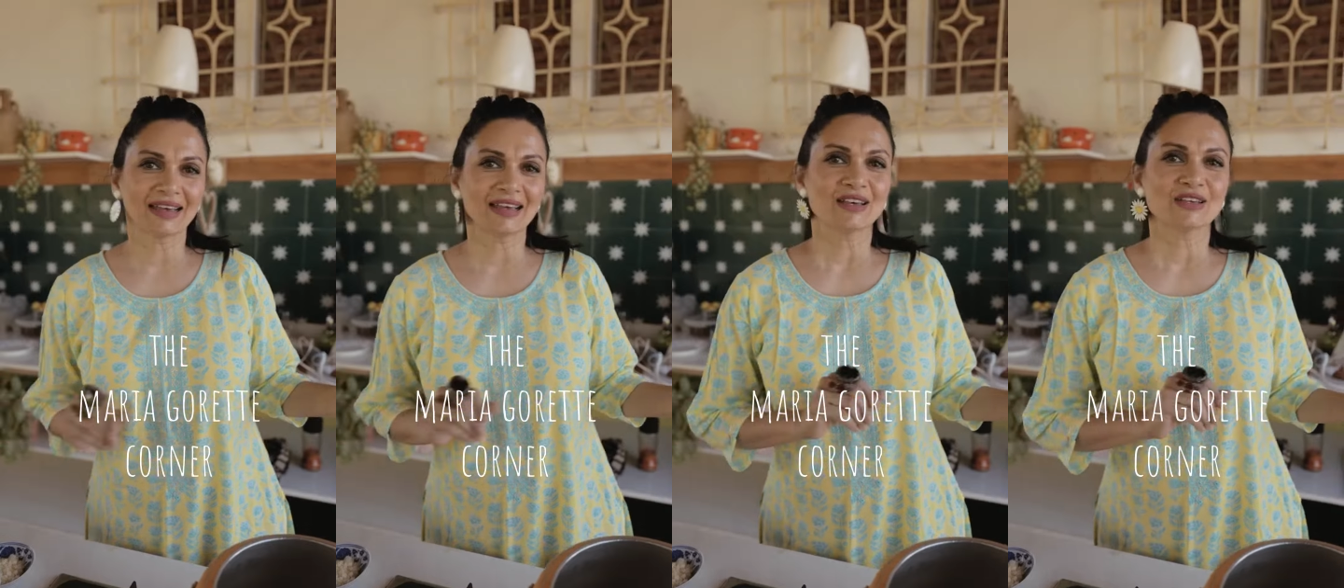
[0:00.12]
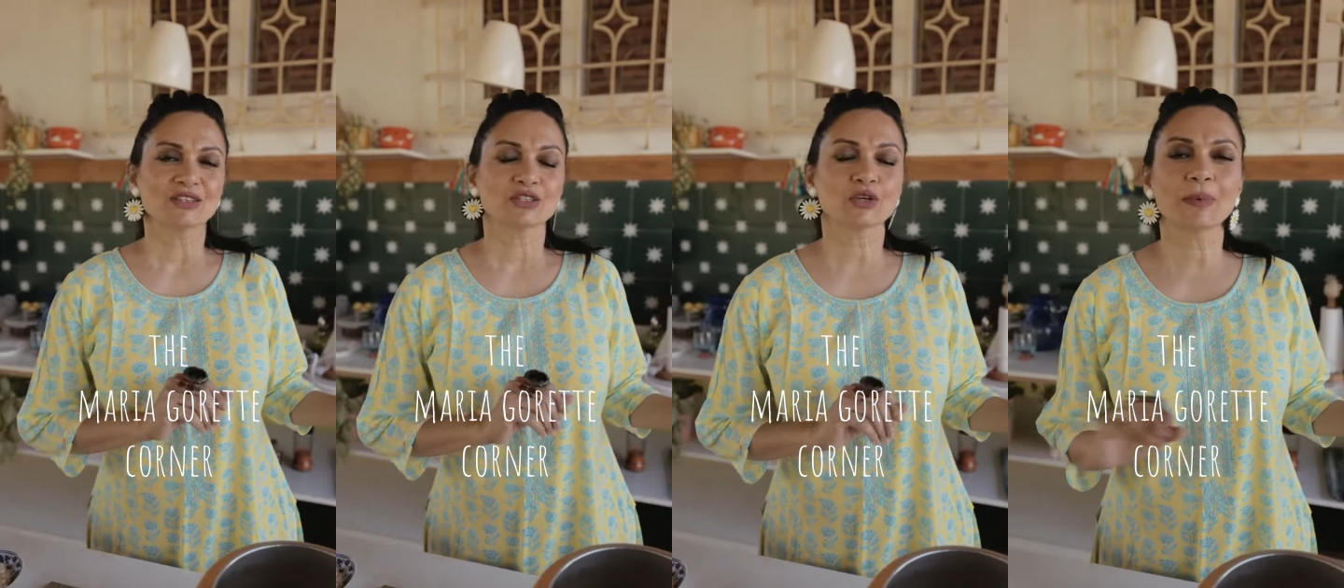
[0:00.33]

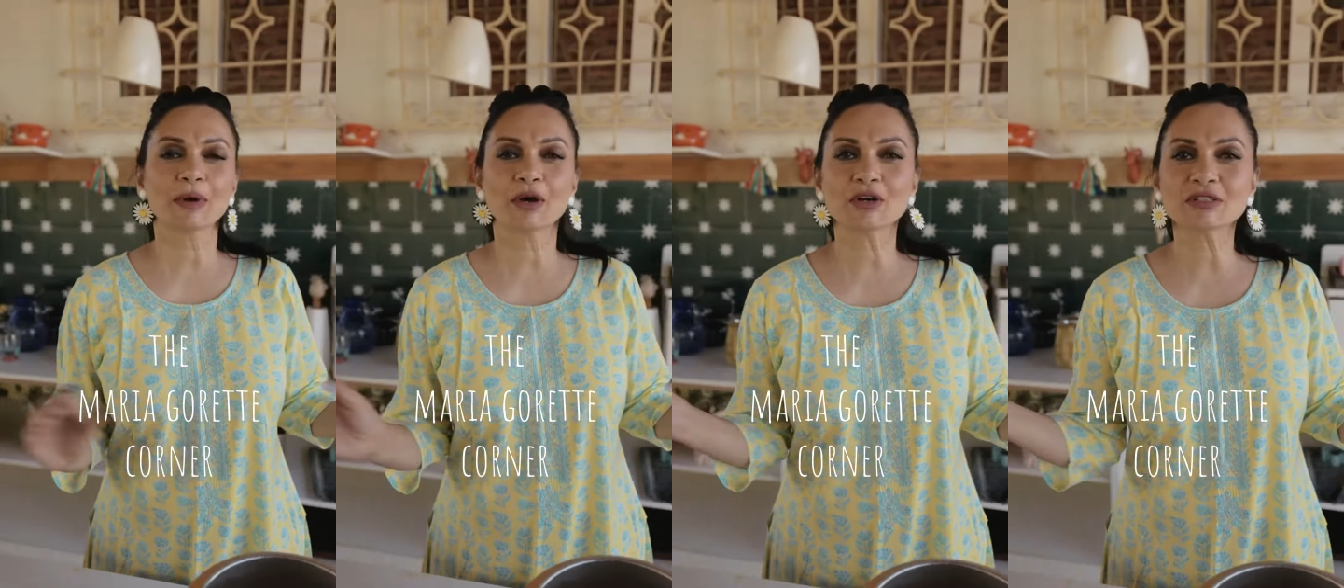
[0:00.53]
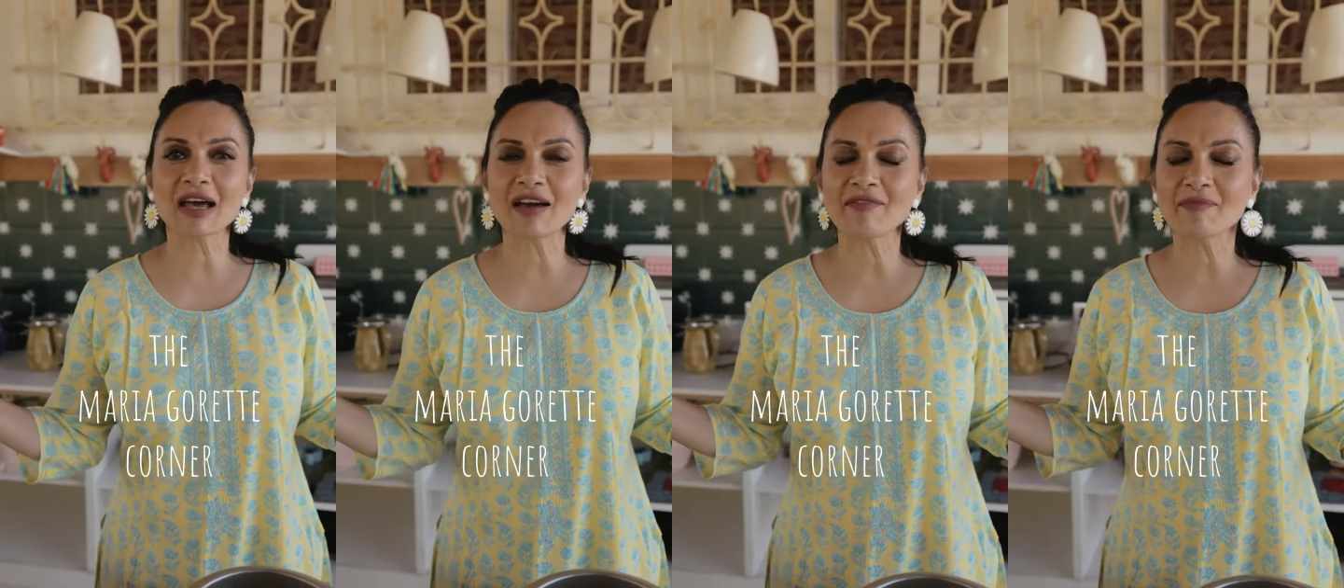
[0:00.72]
So
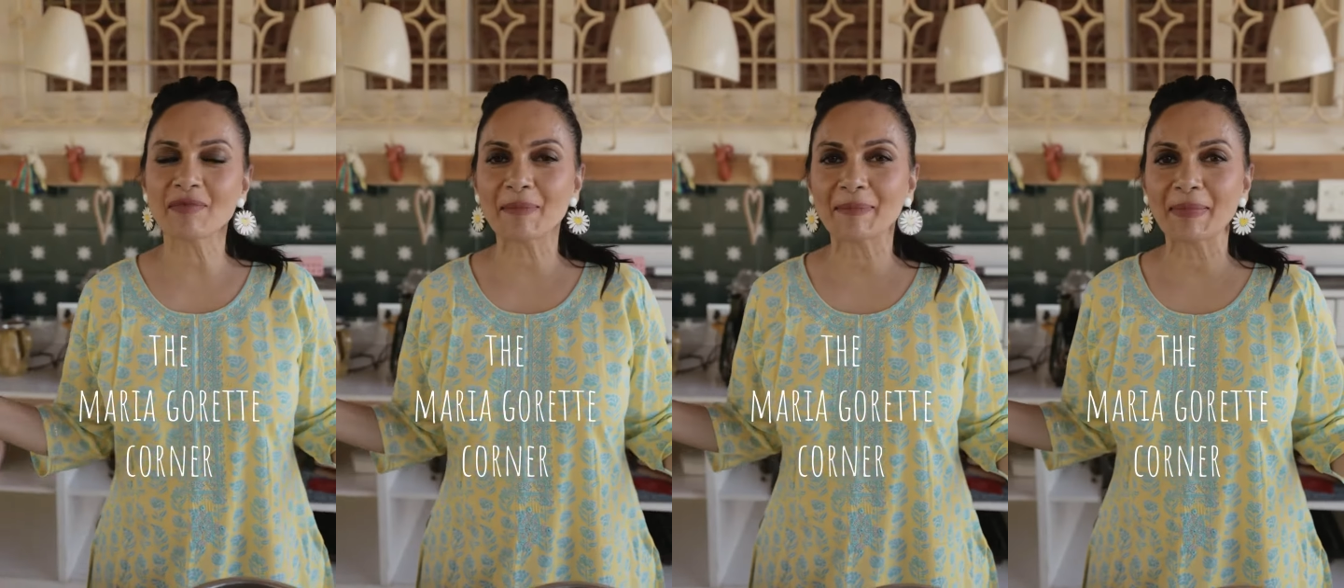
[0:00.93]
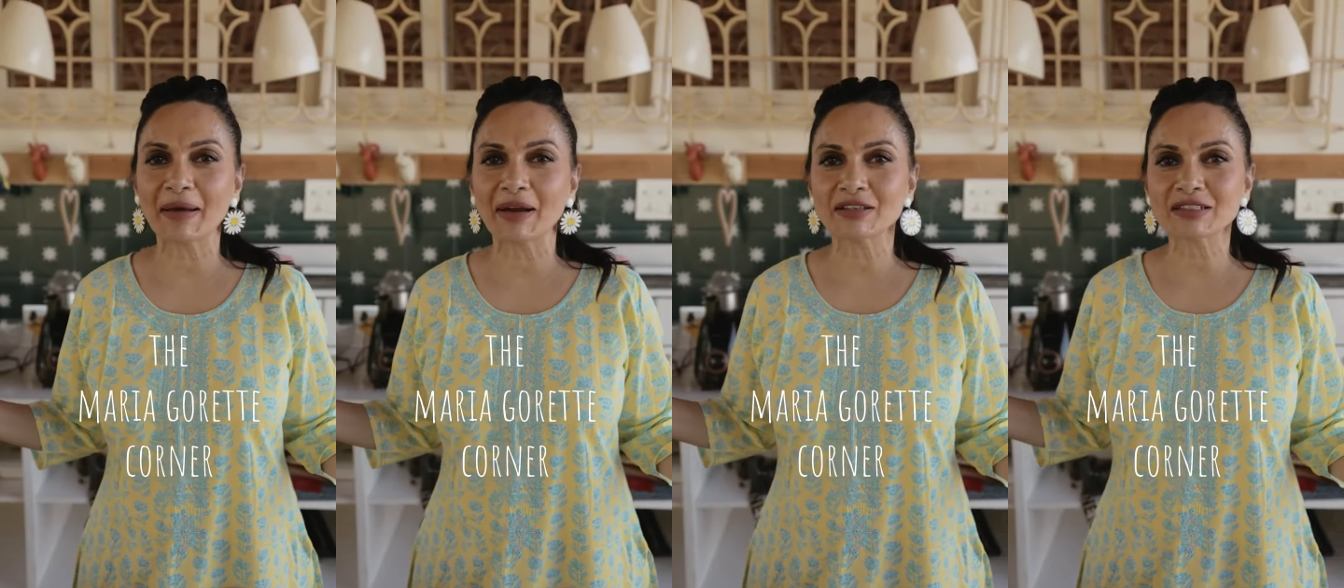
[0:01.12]
because I have my
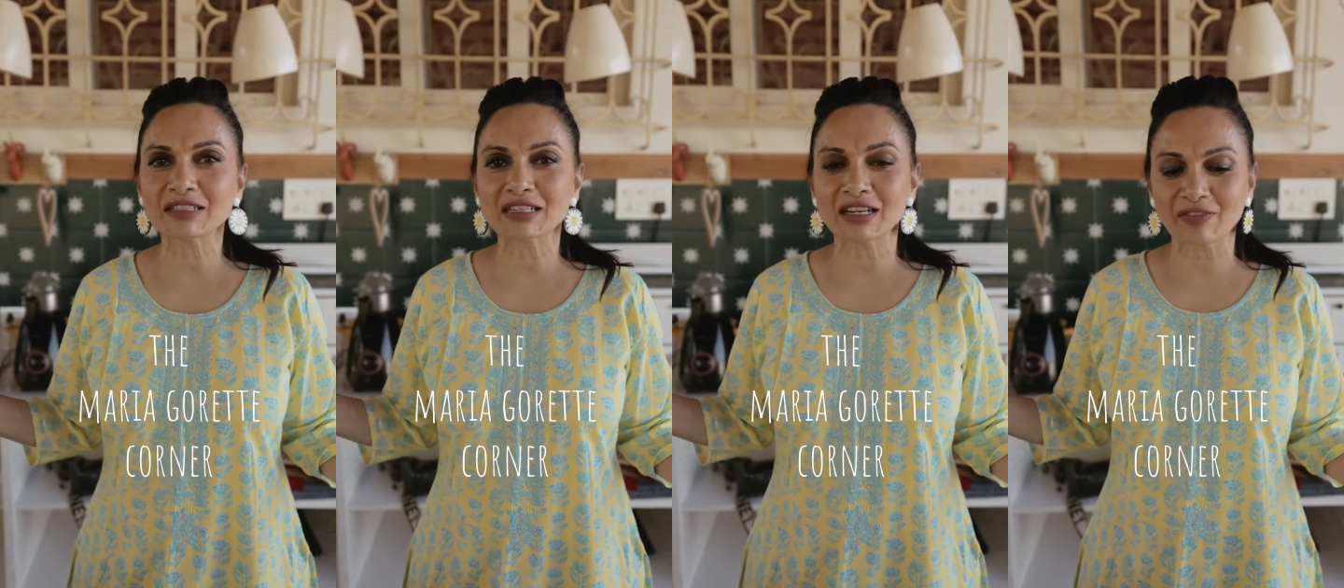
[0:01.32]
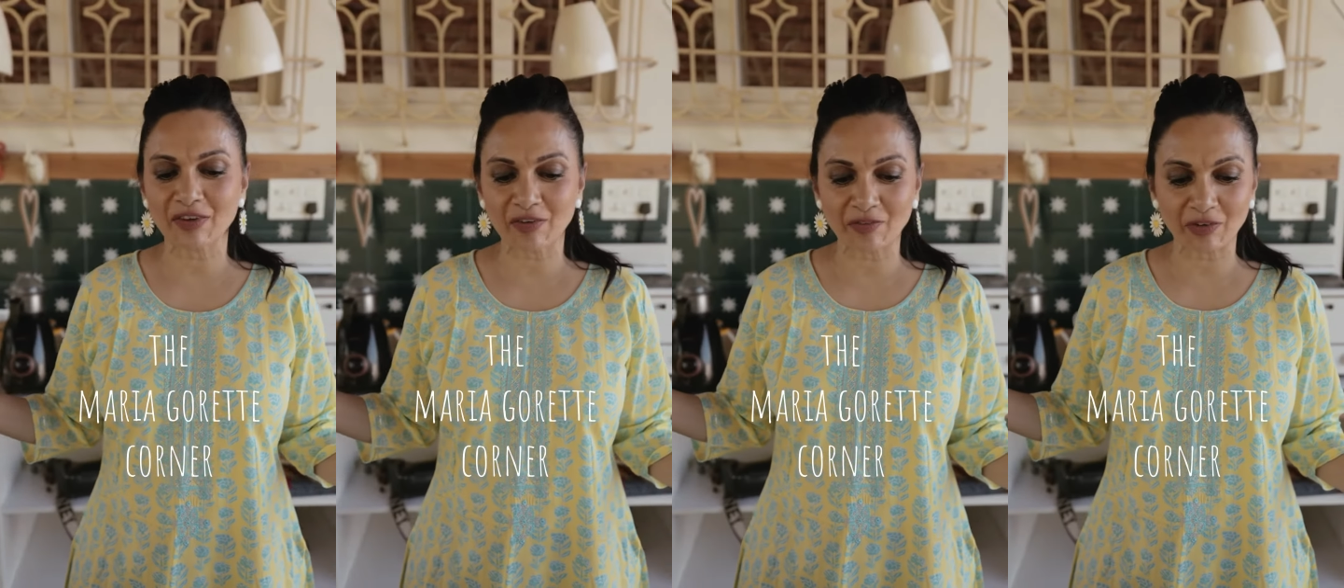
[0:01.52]
parents
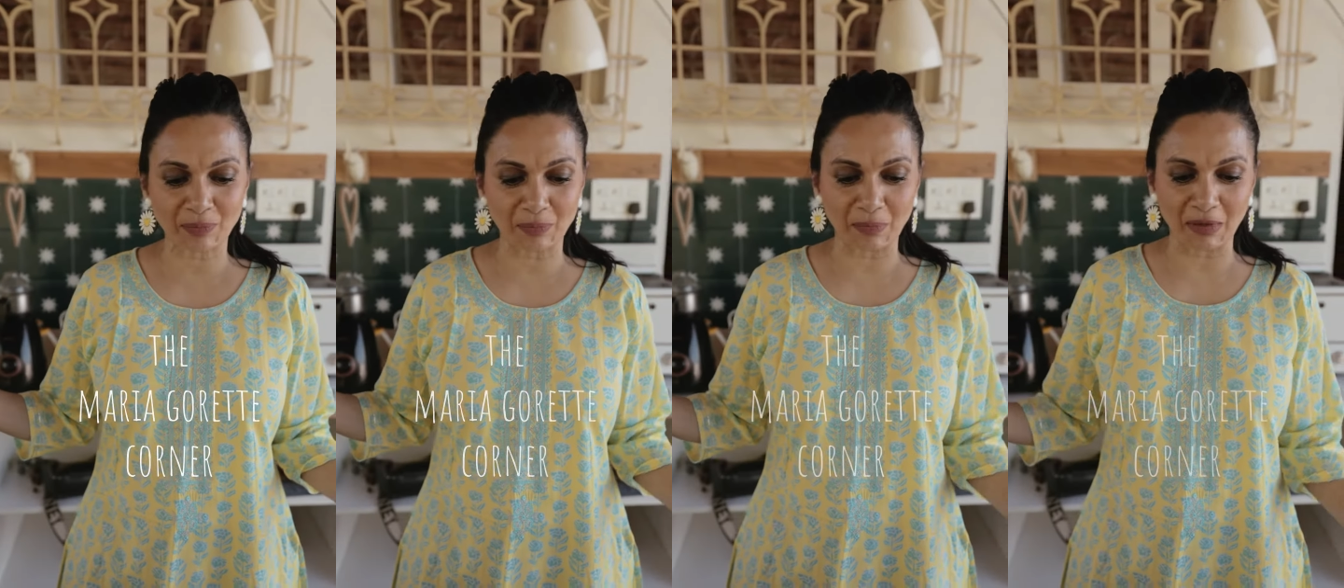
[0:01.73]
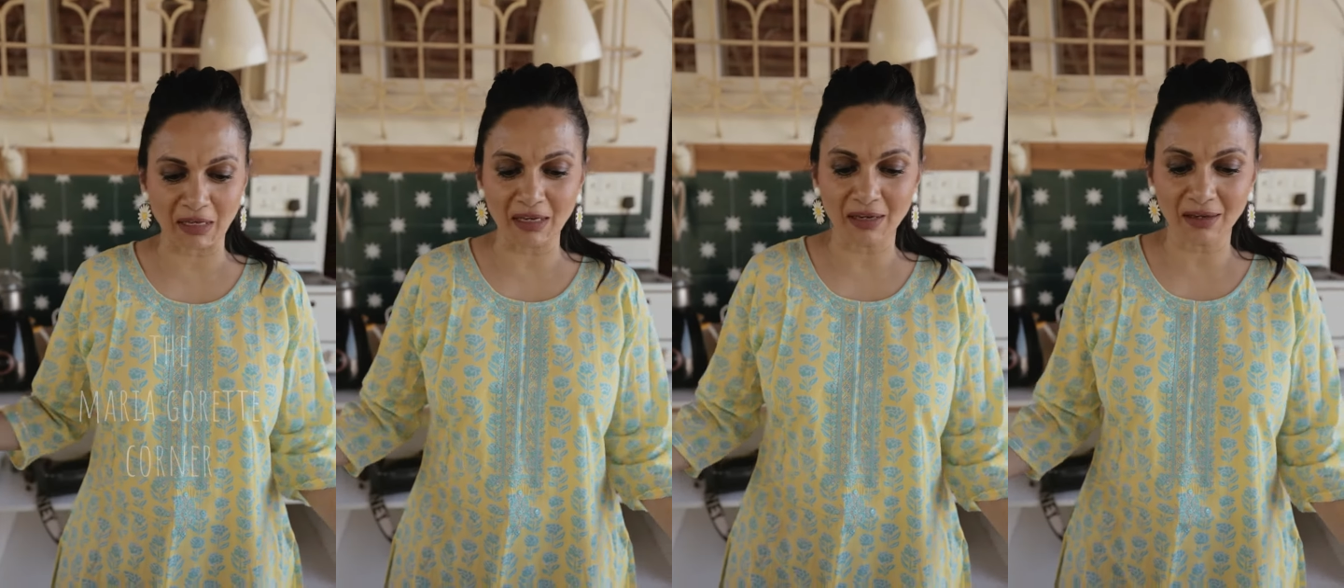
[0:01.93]
living with
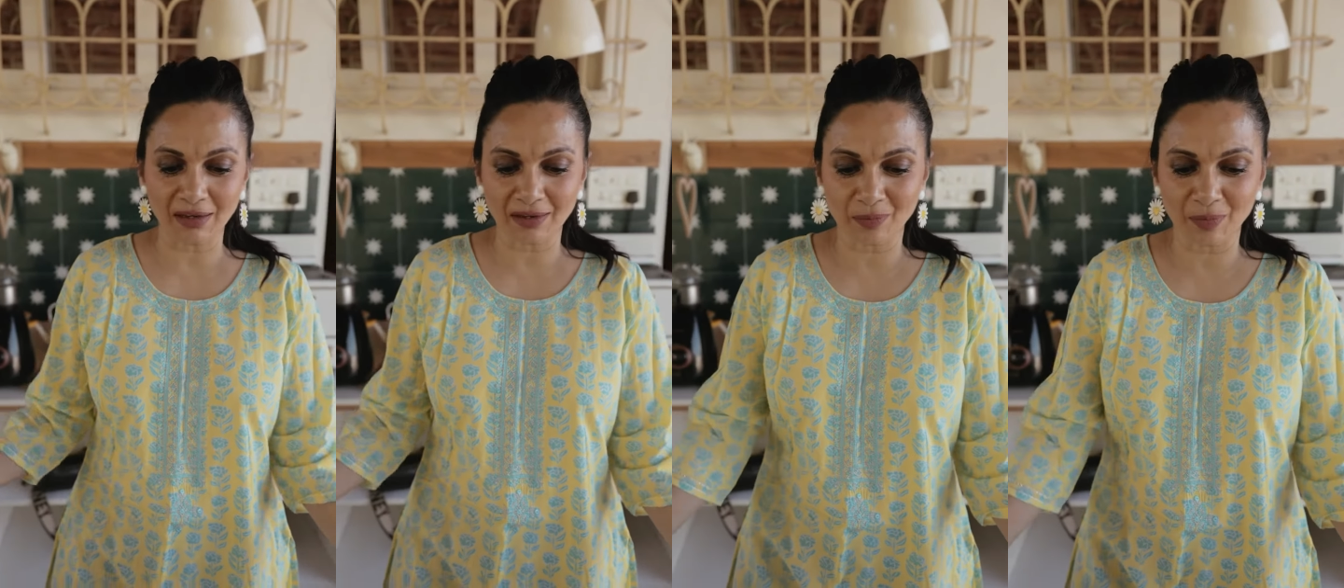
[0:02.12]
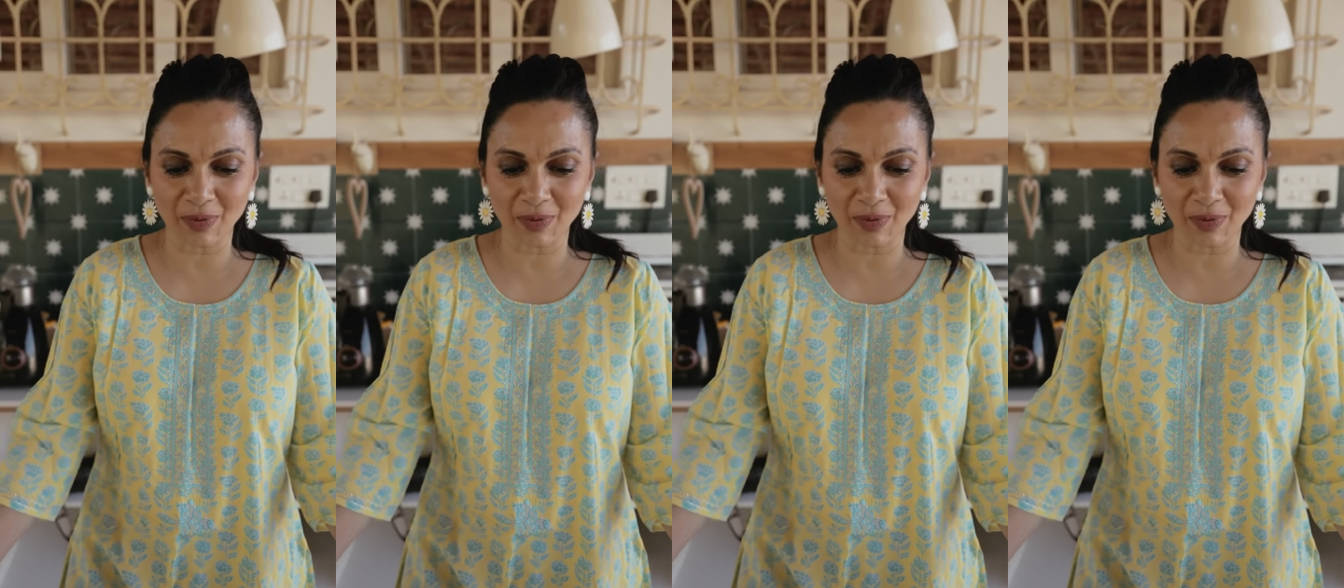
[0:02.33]
me,